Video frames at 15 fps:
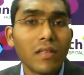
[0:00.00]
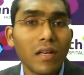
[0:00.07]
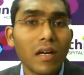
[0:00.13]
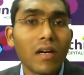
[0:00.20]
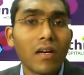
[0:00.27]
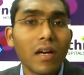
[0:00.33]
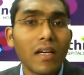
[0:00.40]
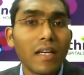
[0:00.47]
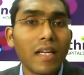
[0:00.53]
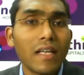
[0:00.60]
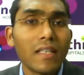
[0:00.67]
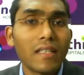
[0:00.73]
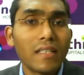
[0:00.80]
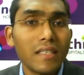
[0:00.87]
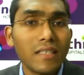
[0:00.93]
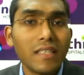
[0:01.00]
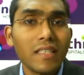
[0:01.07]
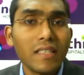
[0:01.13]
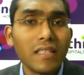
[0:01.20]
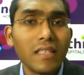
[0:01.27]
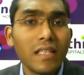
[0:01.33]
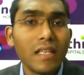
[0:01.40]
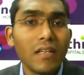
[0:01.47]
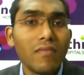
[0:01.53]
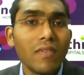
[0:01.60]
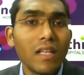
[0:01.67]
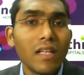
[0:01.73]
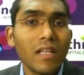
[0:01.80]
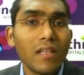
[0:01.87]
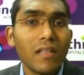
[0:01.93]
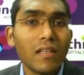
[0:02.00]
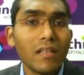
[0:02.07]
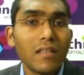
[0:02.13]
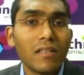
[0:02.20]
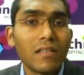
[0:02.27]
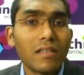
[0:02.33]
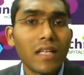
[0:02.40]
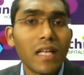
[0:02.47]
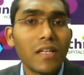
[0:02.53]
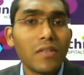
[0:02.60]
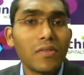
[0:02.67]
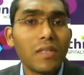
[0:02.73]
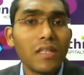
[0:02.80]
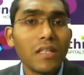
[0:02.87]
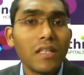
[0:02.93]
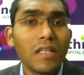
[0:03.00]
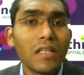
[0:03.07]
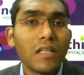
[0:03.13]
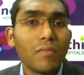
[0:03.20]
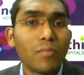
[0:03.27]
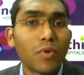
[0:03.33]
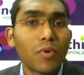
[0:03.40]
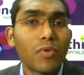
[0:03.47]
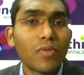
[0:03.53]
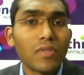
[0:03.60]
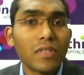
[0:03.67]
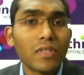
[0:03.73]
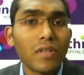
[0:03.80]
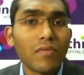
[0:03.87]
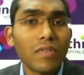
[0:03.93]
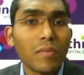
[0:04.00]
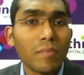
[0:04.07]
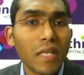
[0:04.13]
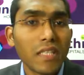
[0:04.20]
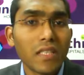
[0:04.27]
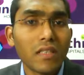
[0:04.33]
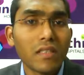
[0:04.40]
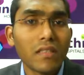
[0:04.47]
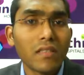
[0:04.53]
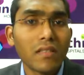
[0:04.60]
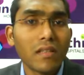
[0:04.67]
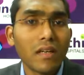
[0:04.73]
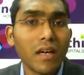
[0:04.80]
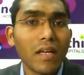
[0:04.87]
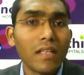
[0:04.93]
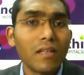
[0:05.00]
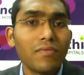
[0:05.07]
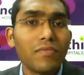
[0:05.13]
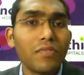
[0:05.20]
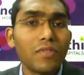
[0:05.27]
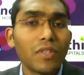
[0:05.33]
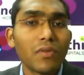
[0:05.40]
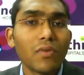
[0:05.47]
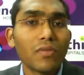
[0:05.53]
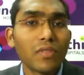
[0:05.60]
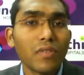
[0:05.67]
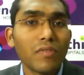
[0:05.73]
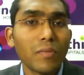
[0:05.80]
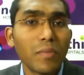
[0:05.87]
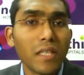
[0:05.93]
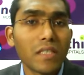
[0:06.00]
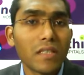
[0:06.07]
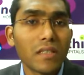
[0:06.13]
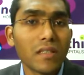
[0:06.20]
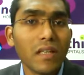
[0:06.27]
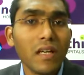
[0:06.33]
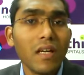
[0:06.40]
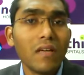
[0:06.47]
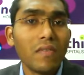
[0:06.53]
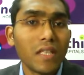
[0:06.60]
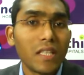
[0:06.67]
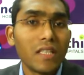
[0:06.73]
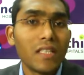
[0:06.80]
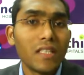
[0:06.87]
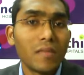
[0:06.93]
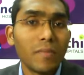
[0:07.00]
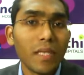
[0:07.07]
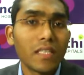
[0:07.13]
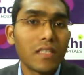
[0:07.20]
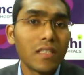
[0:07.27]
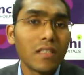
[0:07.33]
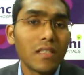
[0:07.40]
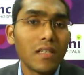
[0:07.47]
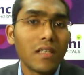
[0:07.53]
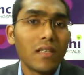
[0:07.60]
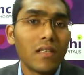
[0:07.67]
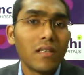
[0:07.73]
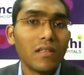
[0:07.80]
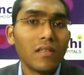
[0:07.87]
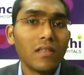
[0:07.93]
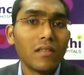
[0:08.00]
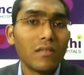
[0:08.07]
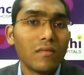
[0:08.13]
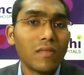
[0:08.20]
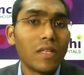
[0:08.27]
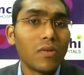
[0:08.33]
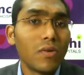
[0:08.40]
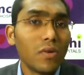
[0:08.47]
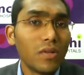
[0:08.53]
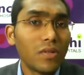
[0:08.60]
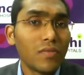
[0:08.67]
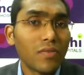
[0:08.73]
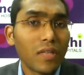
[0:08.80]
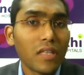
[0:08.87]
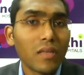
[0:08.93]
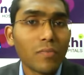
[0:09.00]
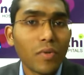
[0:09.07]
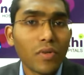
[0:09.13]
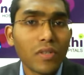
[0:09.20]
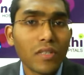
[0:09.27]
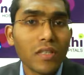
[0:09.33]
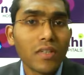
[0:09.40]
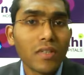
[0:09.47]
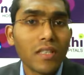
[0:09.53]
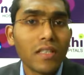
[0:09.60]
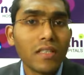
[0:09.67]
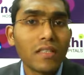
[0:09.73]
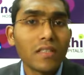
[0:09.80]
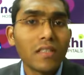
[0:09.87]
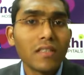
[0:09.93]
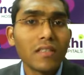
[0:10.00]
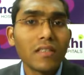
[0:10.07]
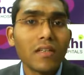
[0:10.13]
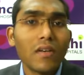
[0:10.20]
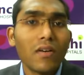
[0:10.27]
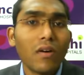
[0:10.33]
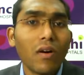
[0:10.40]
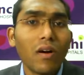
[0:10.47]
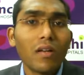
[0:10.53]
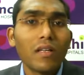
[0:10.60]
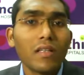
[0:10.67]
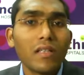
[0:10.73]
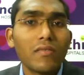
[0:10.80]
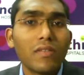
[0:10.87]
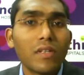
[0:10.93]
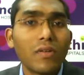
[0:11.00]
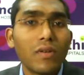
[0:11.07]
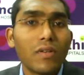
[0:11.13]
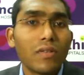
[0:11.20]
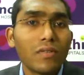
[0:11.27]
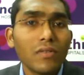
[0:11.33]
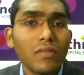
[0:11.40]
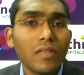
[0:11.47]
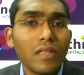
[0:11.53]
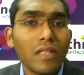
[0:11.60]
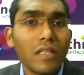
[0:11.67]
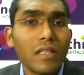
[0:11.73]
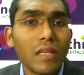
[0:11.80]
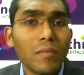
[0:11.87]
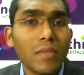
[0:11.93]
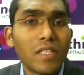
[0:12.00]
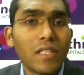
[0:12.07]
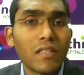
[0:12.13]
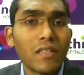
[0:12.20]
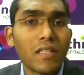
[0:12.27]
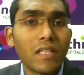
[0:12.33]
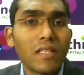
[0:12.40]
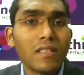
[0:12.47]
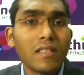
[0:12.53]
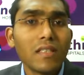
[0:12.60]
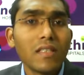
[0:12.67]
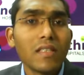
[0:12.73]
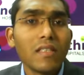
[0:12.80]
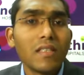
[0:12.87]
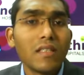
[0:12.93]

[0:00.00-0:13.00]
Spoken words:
or underlying the disease will tell you the prognosis of the patient and the future course of the patient, whether this patient will go into further progression of kidney disease or it will go into remission, that is the